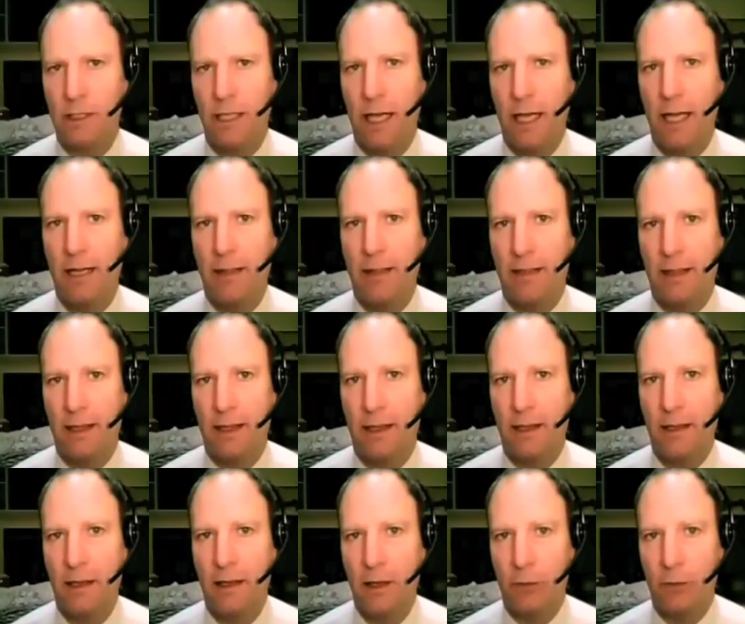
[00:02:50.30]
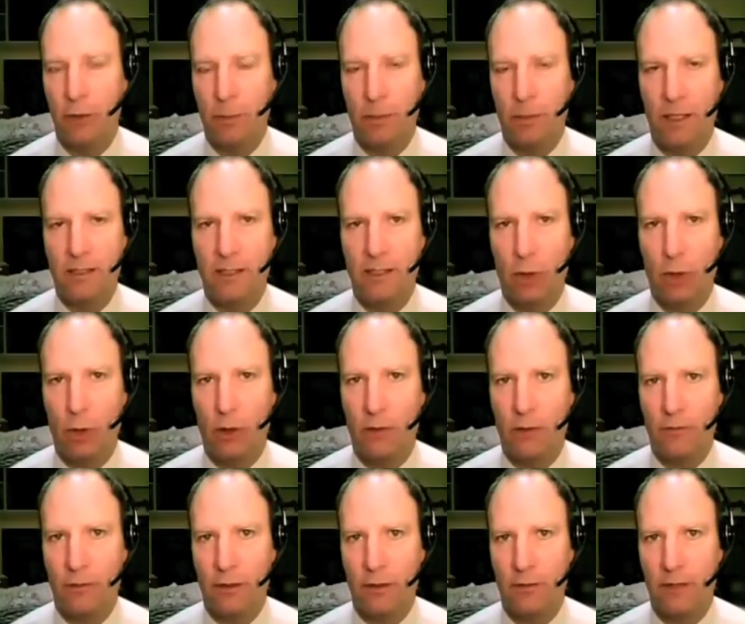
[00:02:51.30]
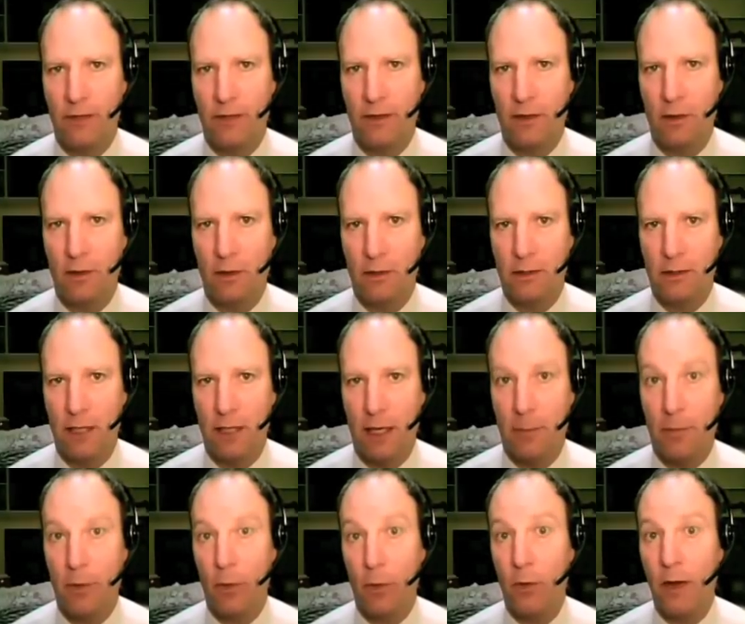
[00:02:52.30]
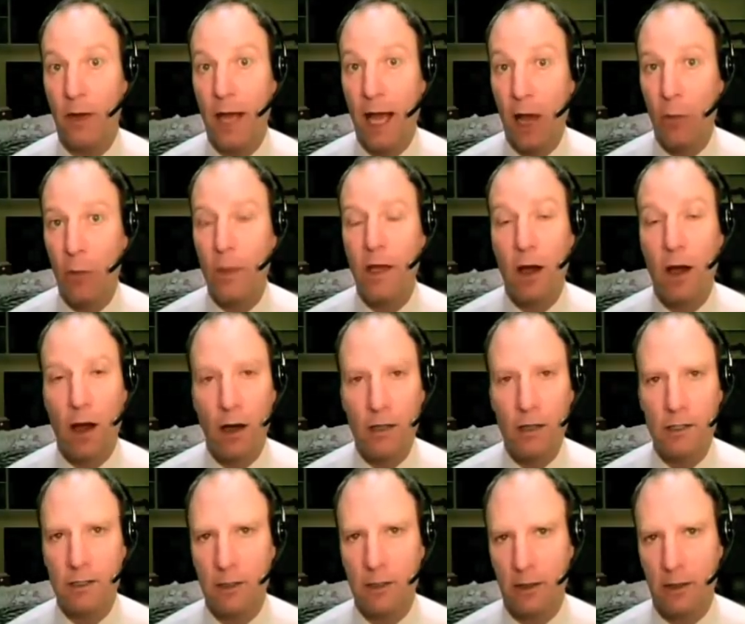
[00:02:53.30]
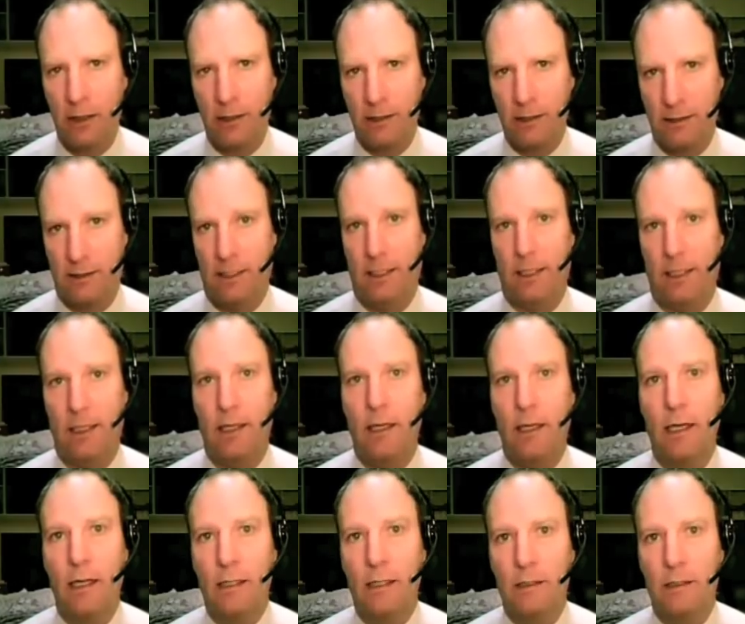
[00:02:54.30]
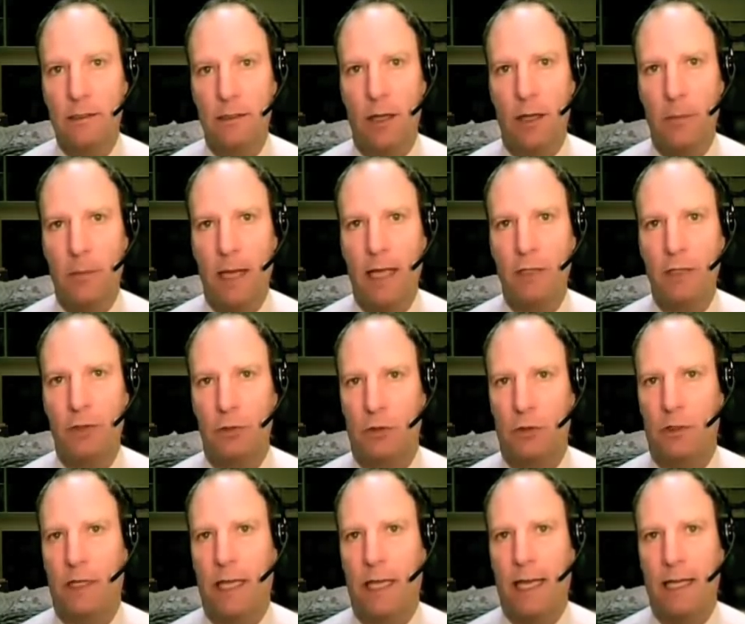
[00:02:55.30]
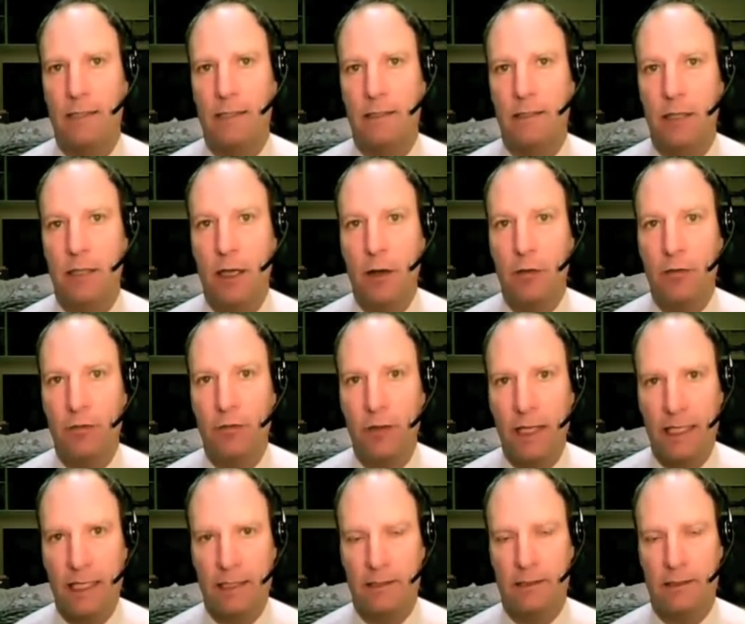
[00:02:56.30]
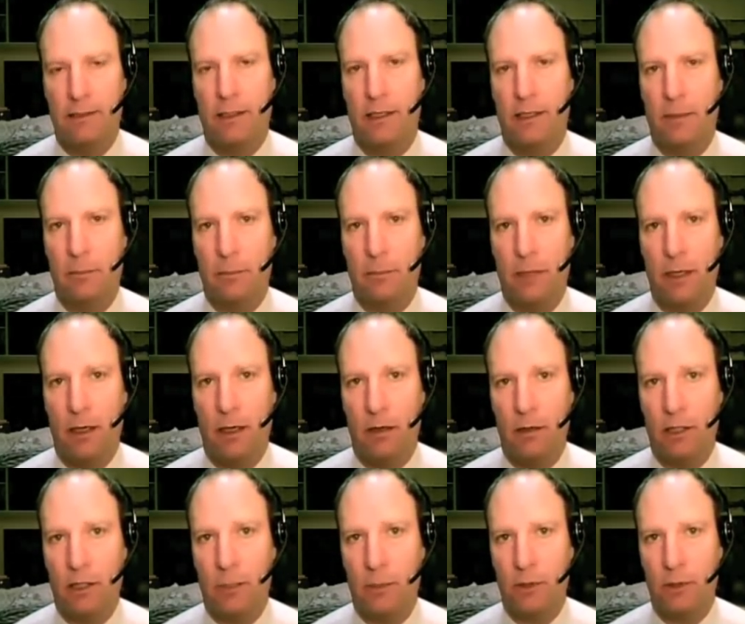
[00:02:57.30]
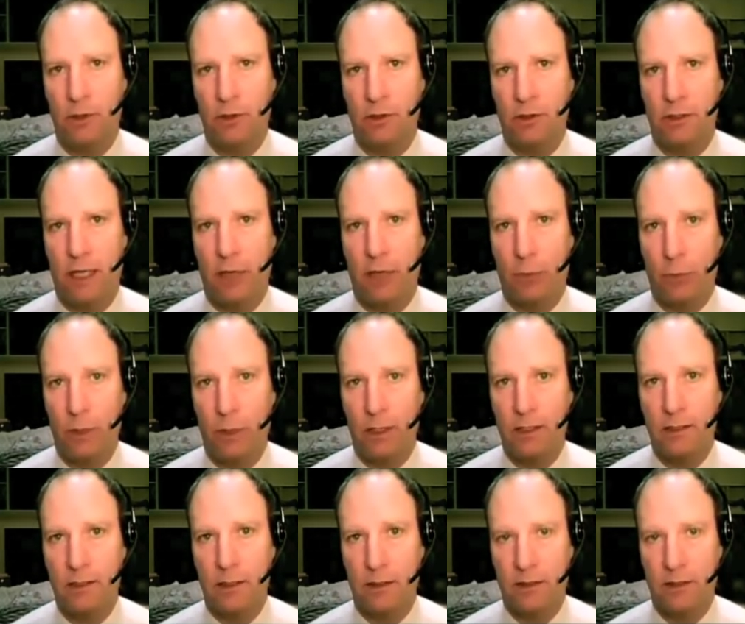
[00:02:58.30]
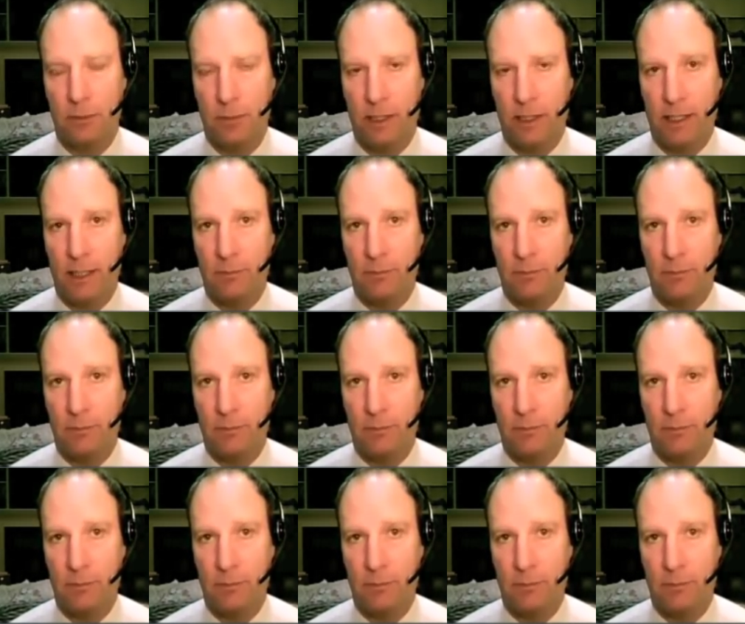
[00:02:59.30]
anything replacing oil for a very long time. Though now we are starting to see some natural gas fleets on the commercial side really start to pick up